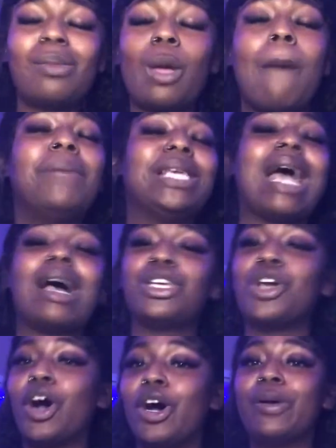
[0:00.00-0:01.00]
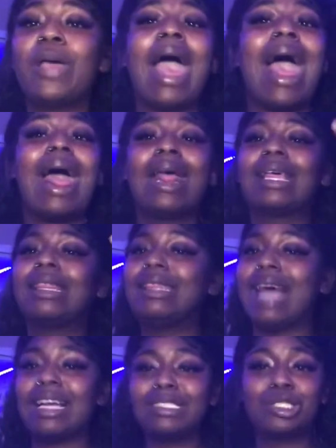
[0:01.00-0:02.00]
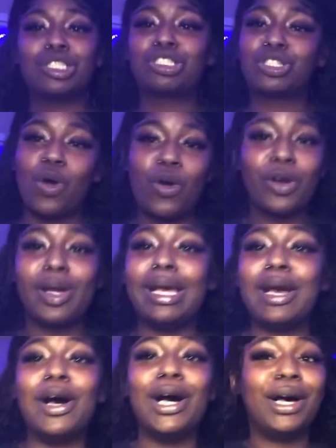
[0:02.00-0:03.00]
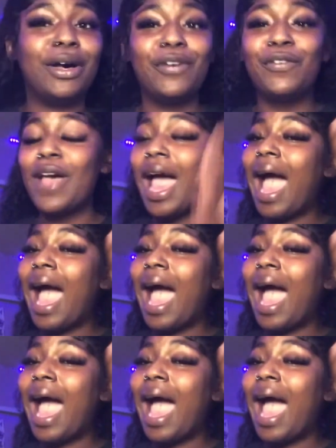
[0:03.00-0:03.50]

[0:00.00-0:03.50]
But yeah, y'all, that's the story of